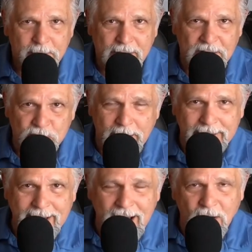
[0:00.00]
Because
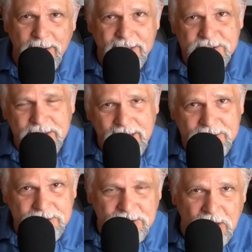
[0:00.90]
right now it's
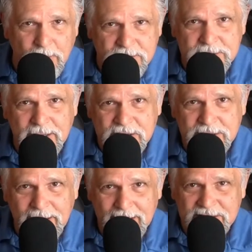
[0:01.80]
it's you know it's
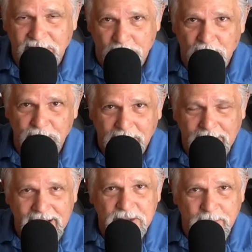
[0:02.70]
it's it's of a perfect
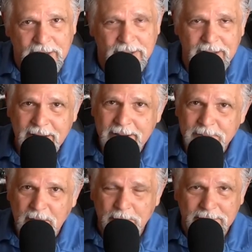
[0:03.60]
length, but it
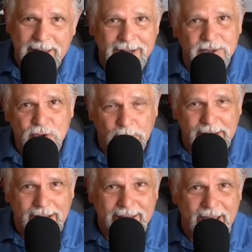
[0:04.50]
but that
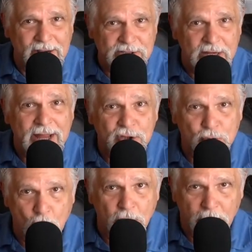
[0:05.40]
29 gallon is a lot
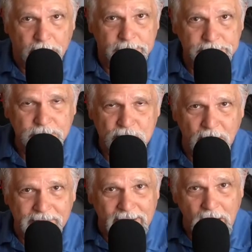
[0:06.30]
shorter.
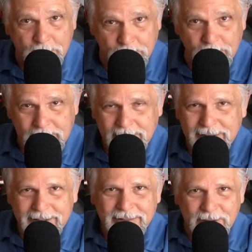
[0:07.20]
So I've got a
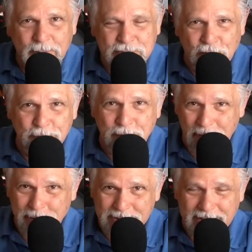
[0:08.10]
The return
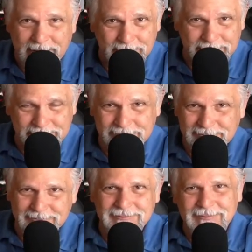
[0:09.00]
pump is in a
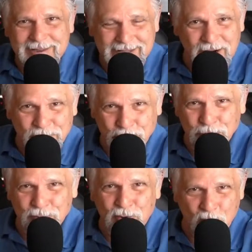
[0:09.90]
is in a
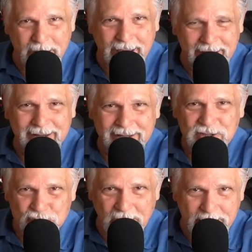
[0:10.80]
further away
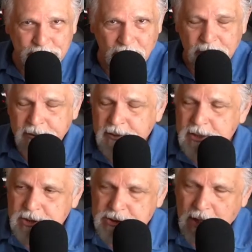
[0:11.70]
chamber.
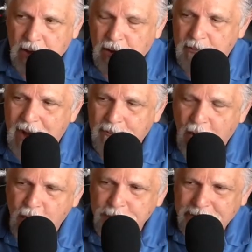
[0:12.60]
So I'm
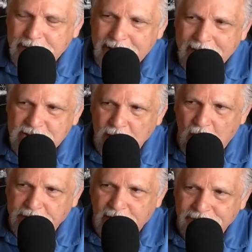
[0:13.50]
hoping that that it's
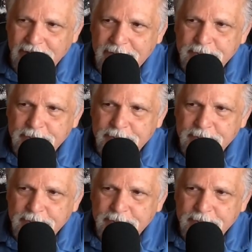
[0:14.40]
long enough.